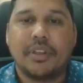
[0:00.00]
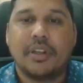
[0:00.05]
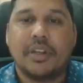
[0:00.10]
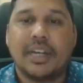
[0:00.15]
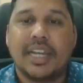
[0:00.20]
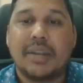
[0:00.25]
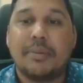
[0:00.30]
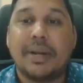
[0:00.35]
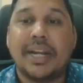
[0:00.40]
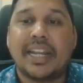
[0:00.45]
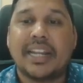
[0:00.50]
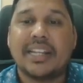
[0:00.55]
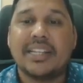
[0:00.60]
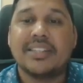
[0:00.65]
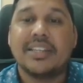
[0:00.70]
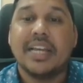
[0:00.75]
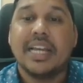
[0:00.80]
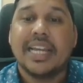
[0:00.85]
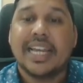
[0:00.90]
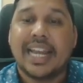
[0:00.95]
Remainder is
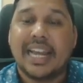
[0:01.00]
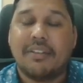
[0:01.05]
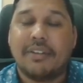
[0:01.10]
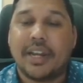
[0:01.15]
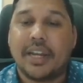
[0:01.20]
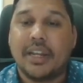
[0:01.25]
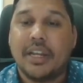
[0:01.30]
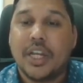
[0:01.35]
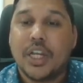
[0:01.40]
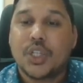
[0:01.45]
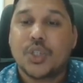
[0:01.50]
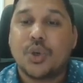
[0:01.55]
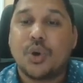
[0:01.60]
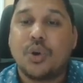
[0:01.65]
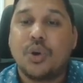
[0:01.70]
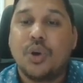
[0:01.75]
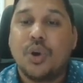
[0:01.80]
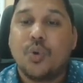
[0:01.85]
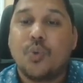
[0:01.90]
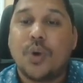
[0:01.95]
11.
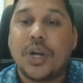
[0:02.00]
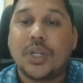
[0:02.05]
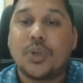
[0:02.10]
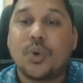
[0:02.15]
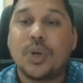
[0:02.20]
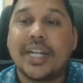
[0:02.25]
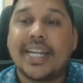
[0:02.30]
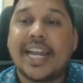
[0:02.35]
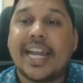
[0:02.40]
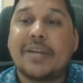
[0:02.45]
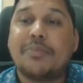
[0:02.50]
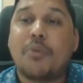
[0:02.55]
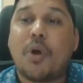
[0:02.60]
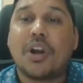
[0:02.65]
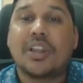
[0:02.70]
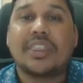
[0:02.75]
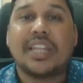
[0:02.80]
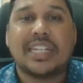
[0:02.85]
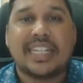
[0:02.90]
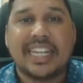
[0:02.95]
So 128 mod
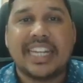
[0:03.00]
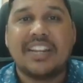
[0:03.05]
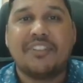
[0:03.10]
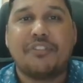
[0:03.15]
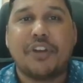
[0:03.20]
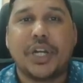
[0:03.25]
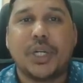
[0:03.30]
13, if I